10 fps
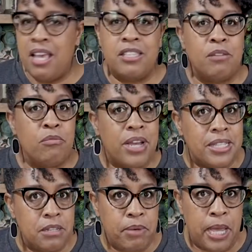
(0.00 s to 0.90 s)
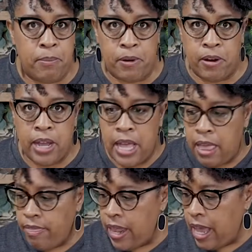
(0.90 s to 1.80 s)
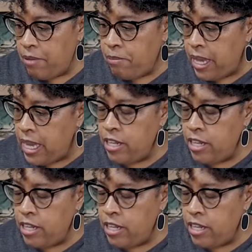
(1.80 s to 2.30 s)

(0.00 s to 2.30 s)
some resin paper that I made